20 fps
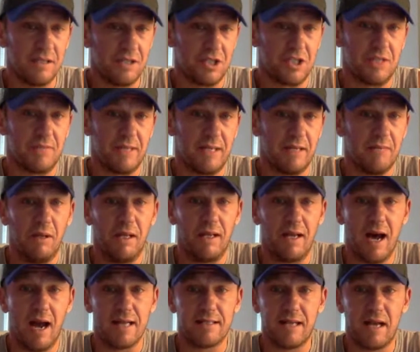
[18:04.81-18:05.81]
just to be
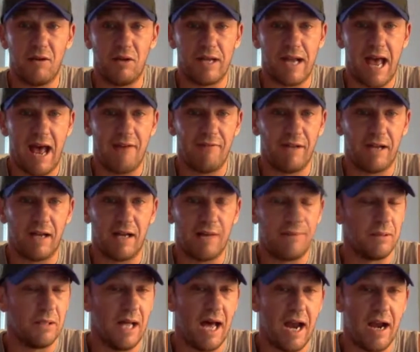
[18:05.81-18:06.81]
completely honest, I only have like a
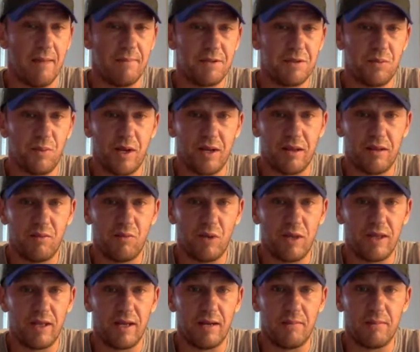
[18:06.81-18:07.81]
couple lineups
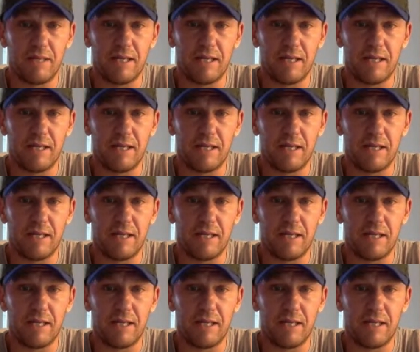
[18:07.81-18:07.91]
with it